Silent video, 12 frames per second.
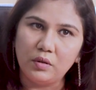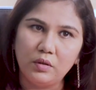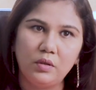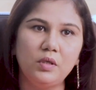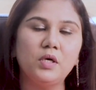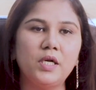
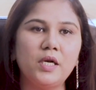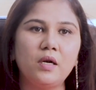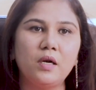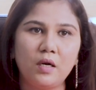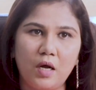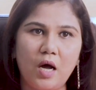learn
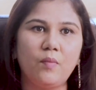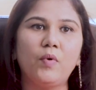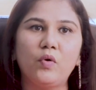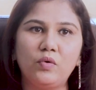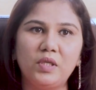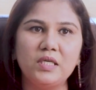
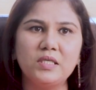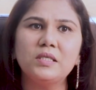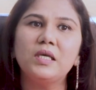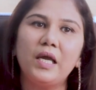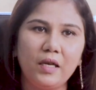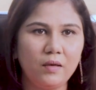about this
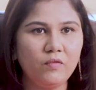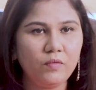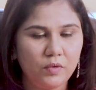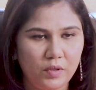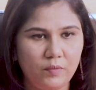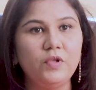in
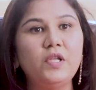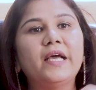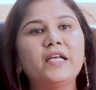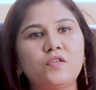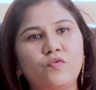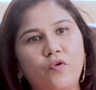
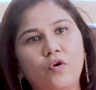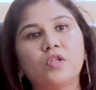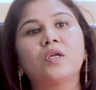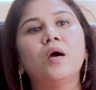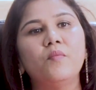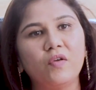next
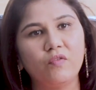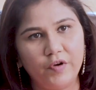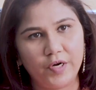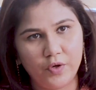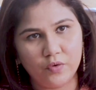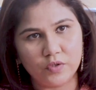forthcoming
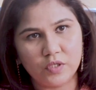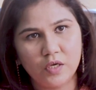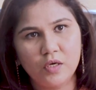videos.